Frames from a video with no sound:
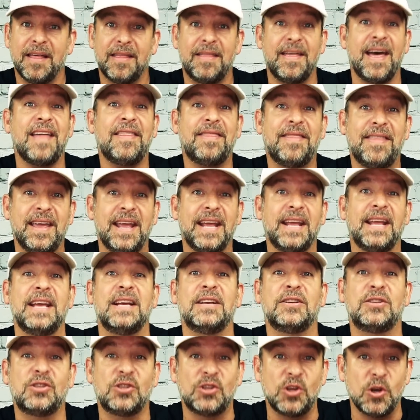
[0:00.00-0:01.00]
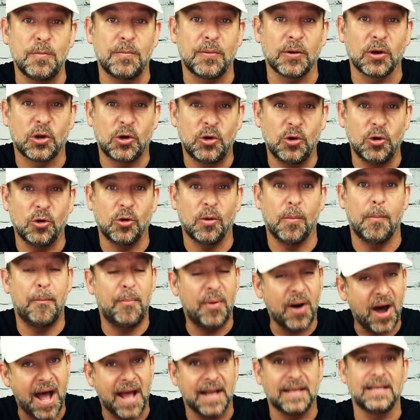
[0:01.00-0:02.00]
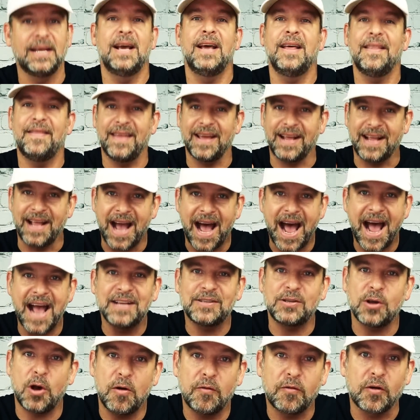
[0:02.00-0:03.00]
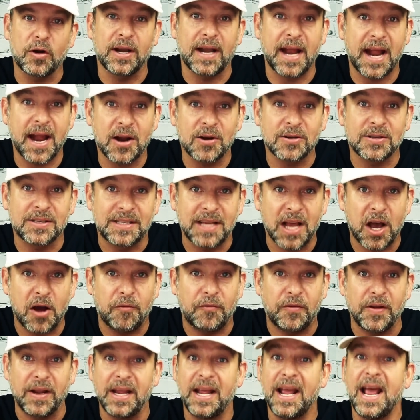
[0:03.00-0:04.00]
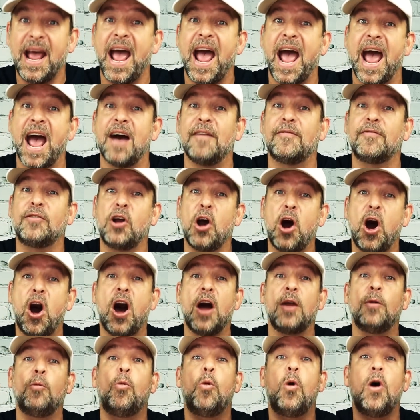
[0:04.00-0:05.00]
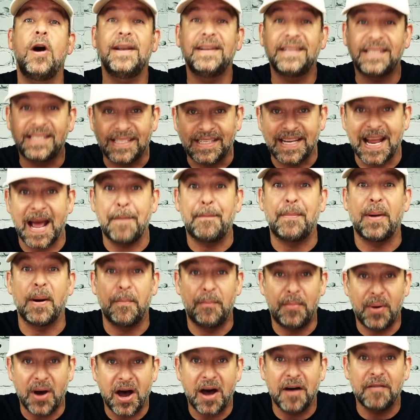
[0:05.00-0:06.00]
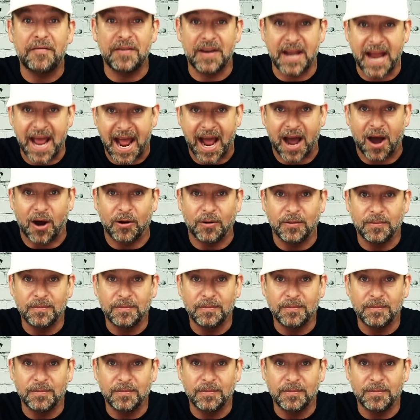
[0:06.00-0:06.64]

That thing is super cool, but the guys over at Air Selfie have gone one step above now.